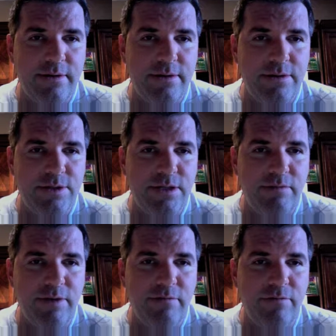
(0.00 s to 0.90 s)
see
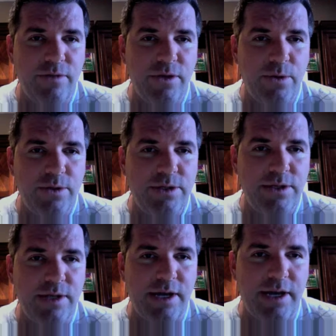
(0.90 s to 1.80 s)
if you can notice
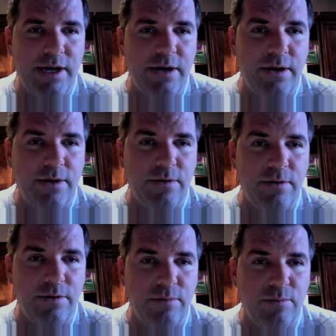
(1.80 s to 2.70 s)
the air
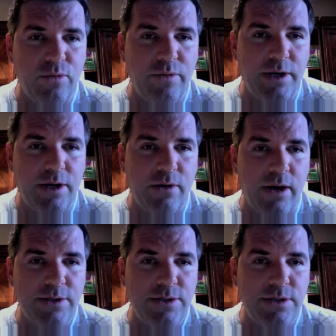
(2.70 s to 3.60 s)
moving
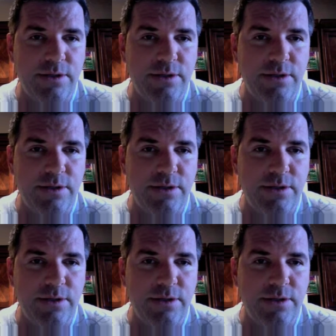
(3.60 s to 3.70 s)
across